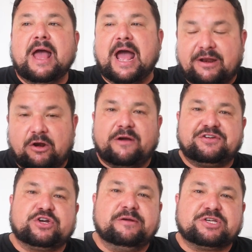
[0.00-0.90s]
and a
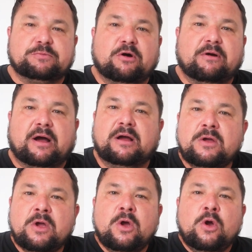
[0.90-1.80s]
live stream tomorrow.
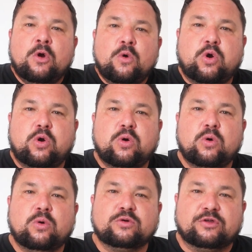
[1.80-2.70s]

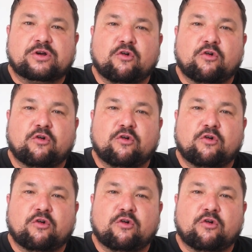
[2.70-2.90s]
The